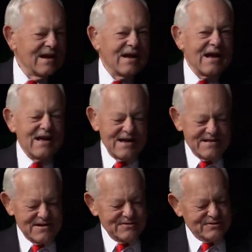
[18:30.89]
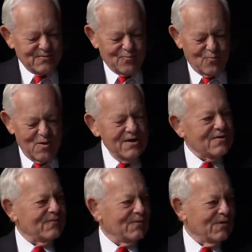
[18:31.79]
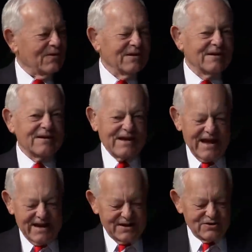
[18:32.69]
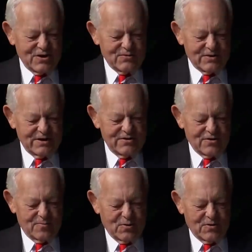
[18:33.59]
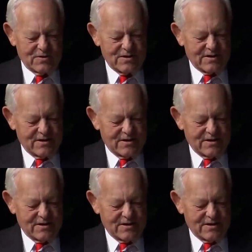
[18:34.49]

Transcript: Uh, there's a wonderful anecdote in your book.